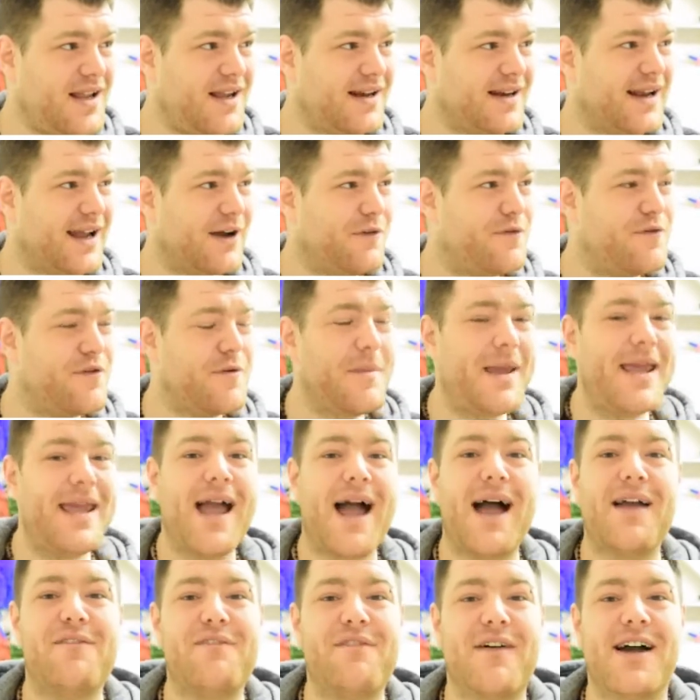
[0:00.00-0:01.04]
Now, for me,
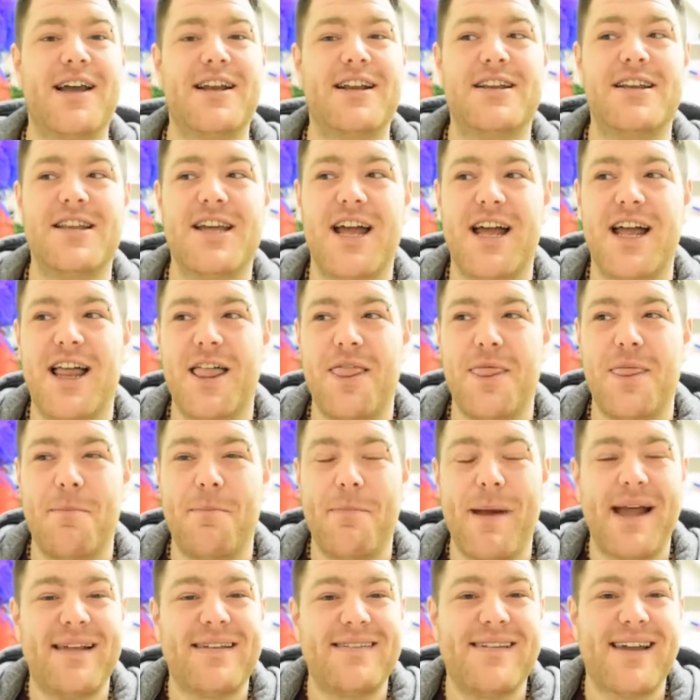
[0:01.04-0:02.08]
I find the
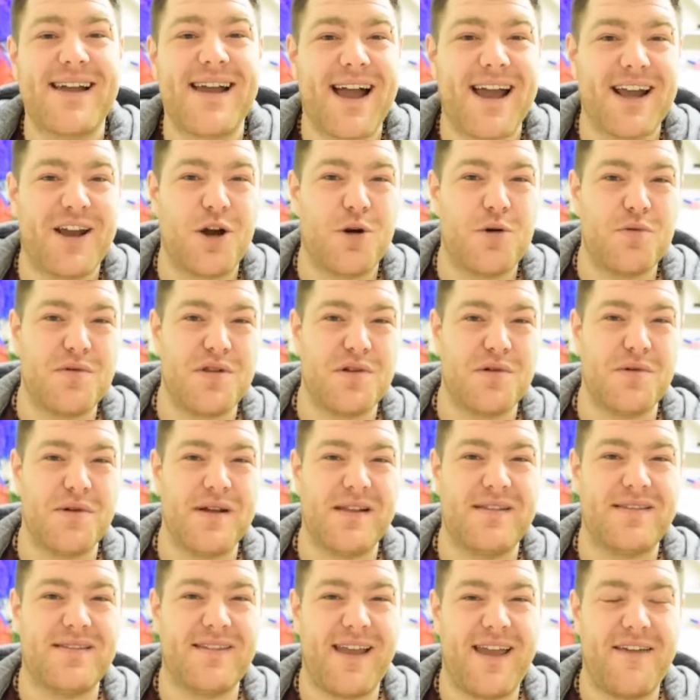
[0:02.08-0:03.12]
best thing I go to
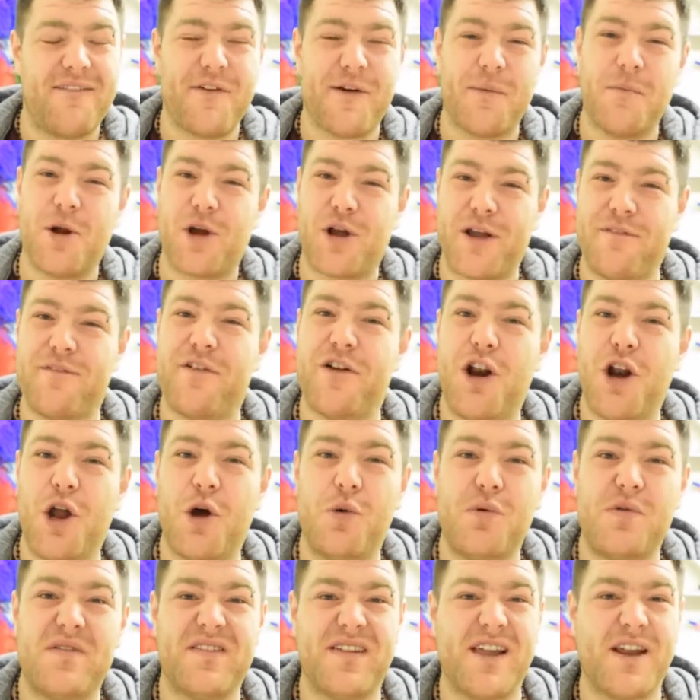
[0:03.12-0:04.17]
is, if I'm looking for
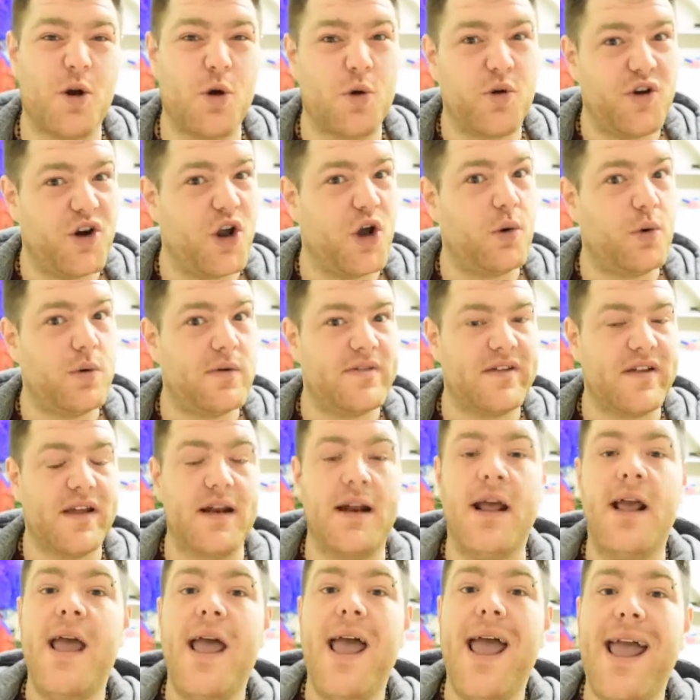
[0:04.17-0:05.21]
low sin or no sin,
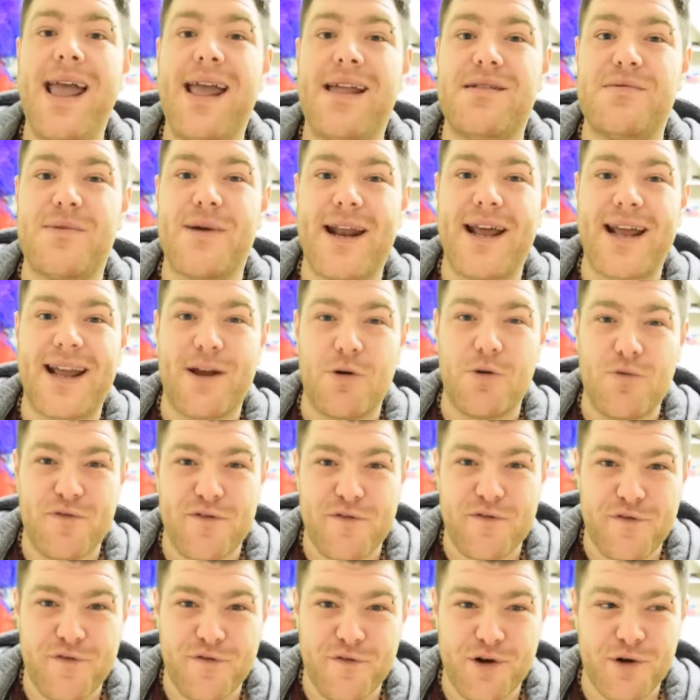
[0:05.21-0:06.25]
is when I go for
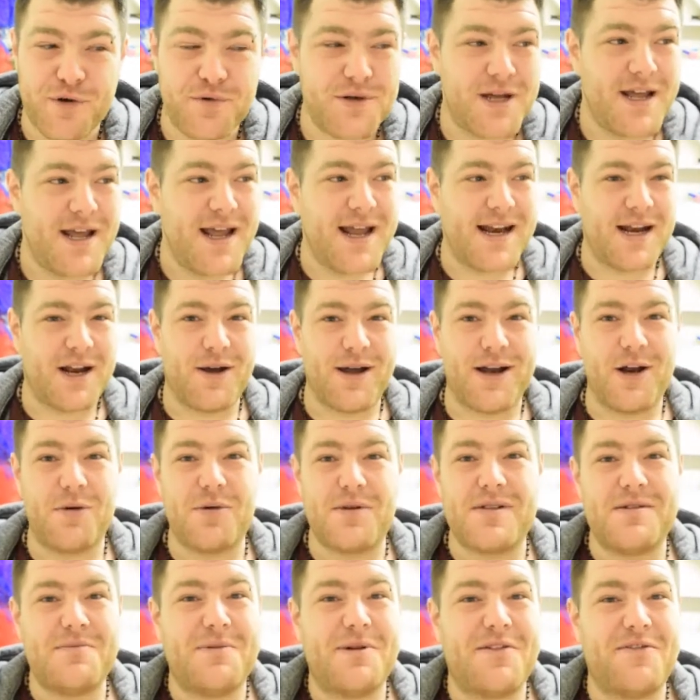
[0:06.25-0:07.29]
fruit. Now, I know
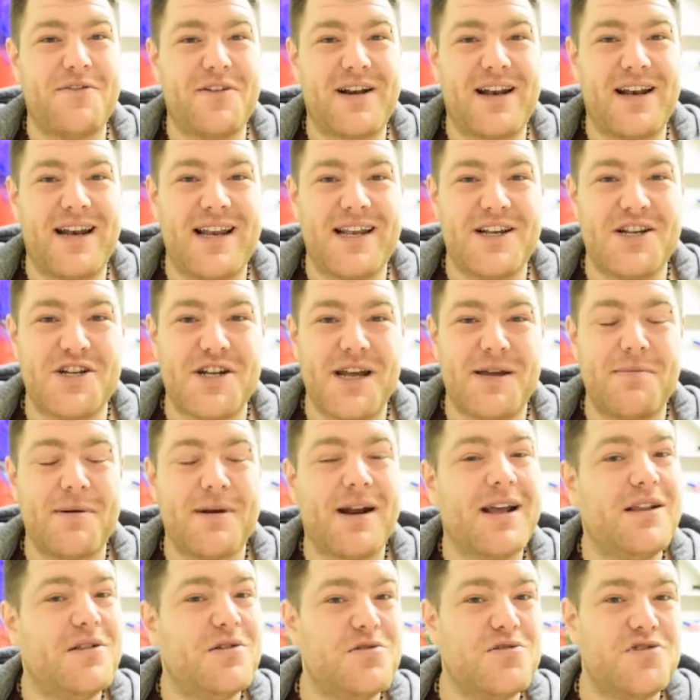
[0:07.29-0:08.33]
it's a bit of a cliche, but
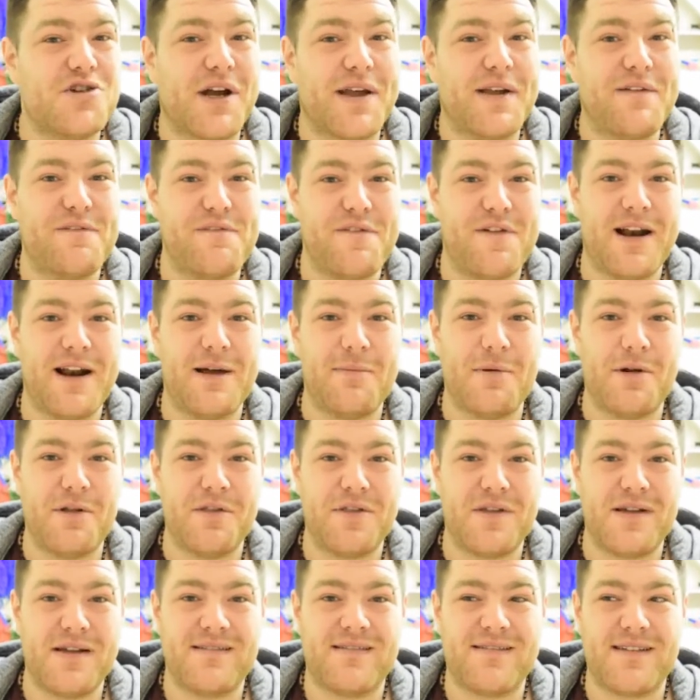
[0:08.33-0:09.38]
I do try and fill up on
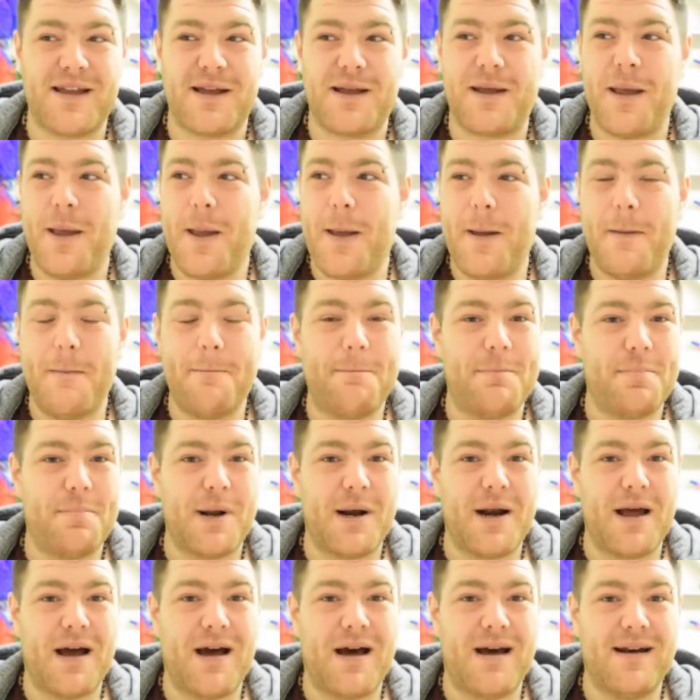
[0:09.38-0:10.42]
things like
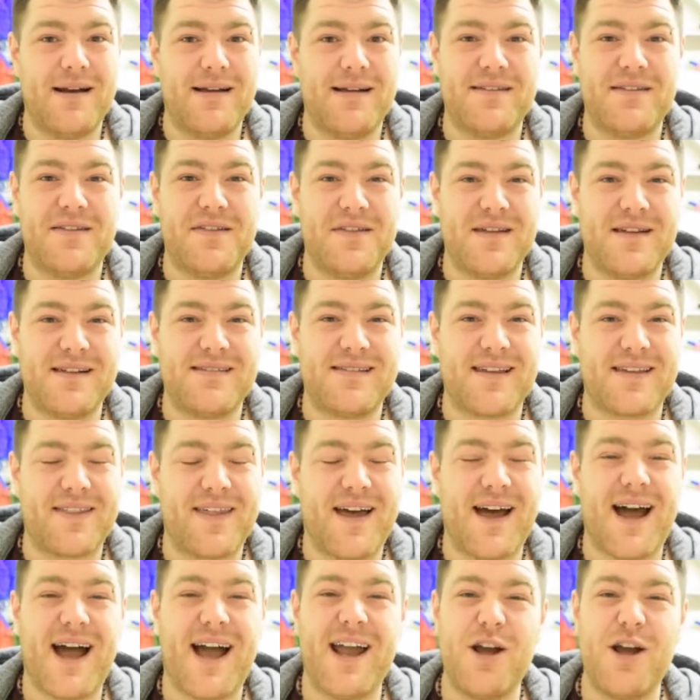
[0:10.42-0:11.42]
bananas and things like that.